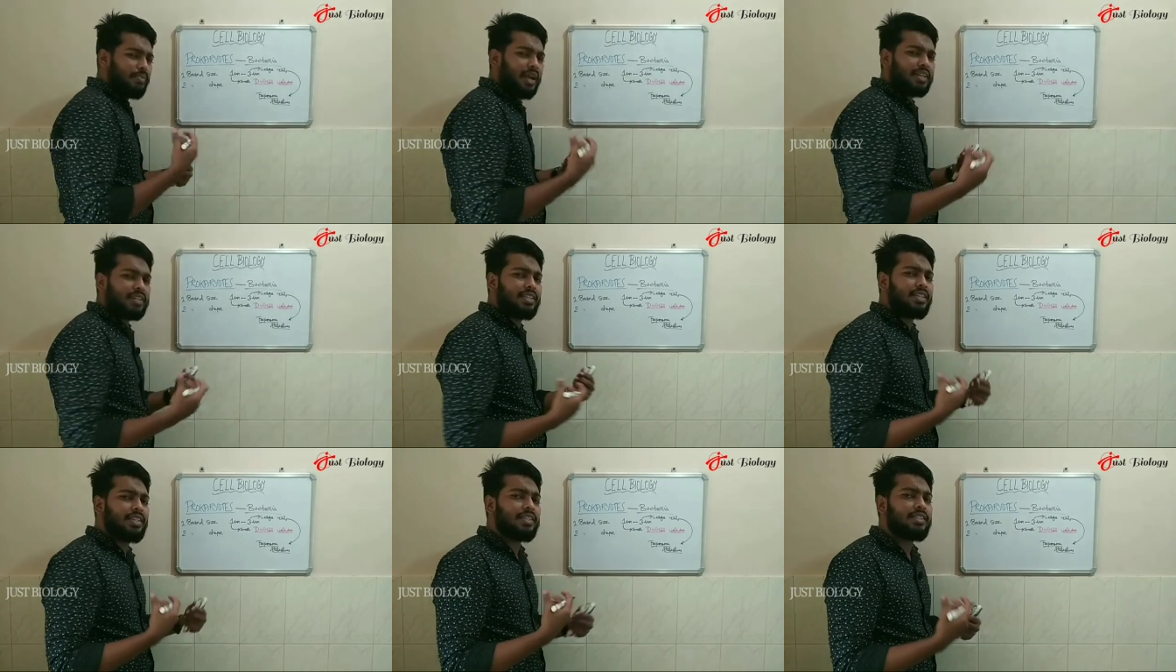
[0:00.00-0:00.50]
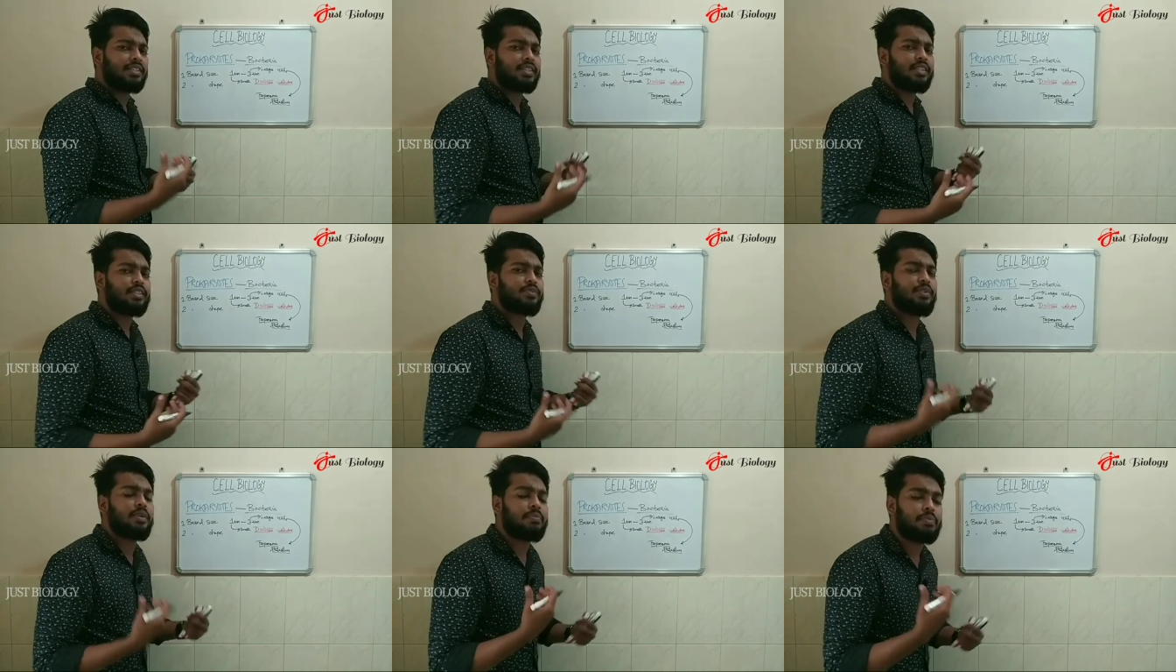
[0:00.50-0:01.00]
bacterial
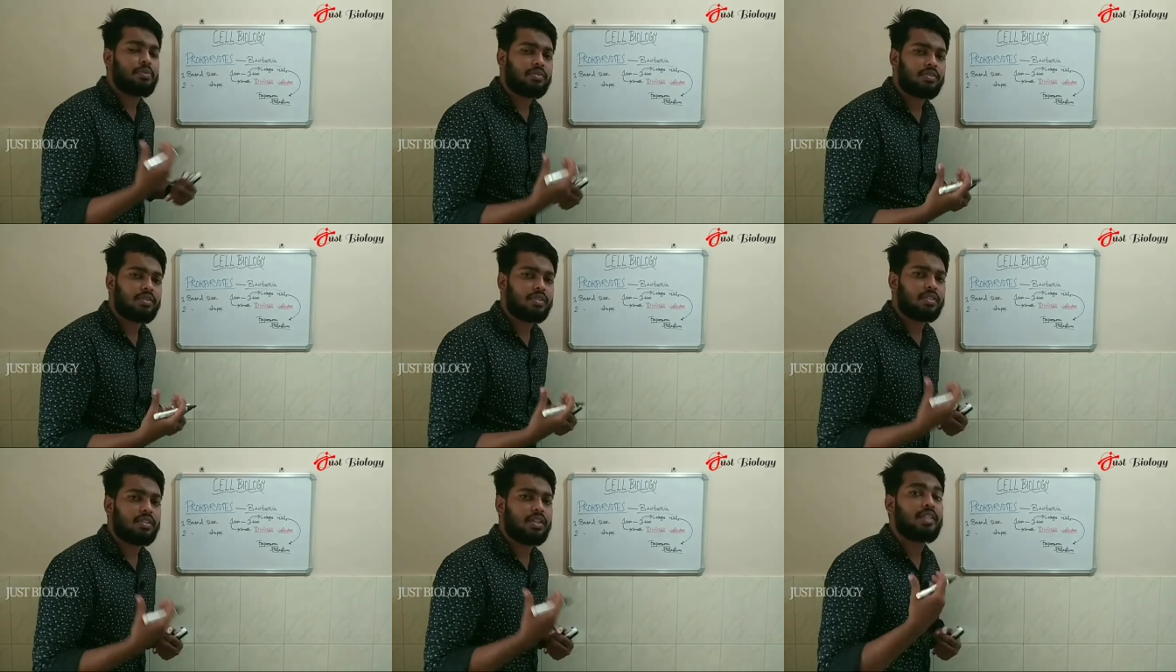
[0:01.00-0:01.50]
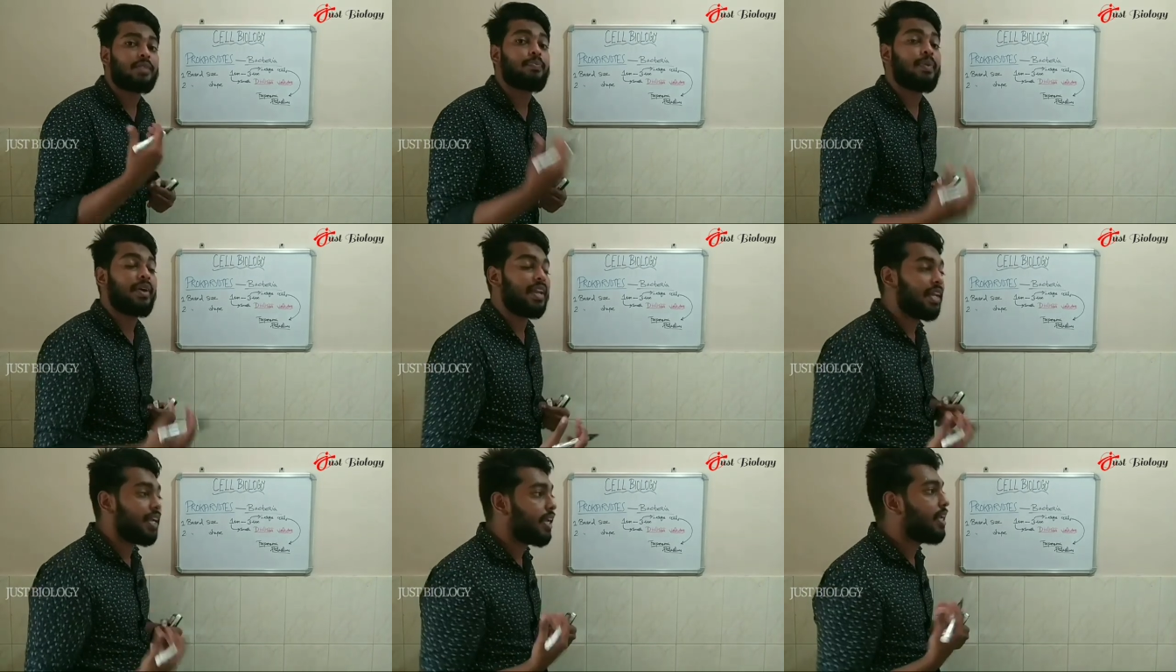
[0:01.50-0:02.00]
cells will possess a
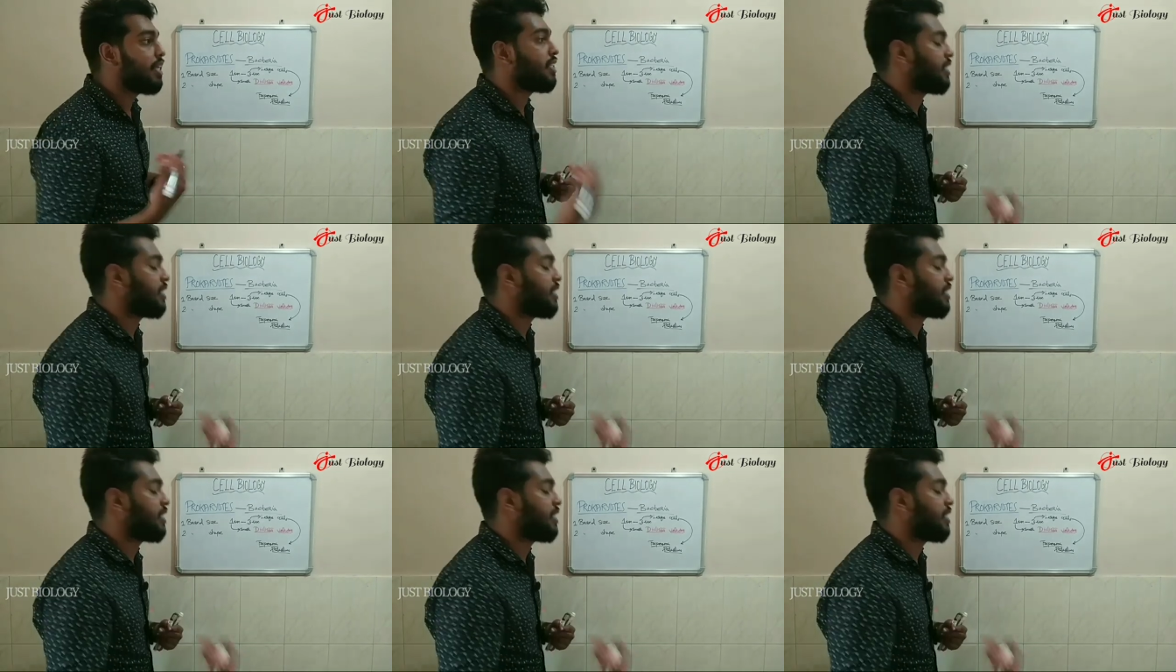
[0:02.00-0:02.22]
spherical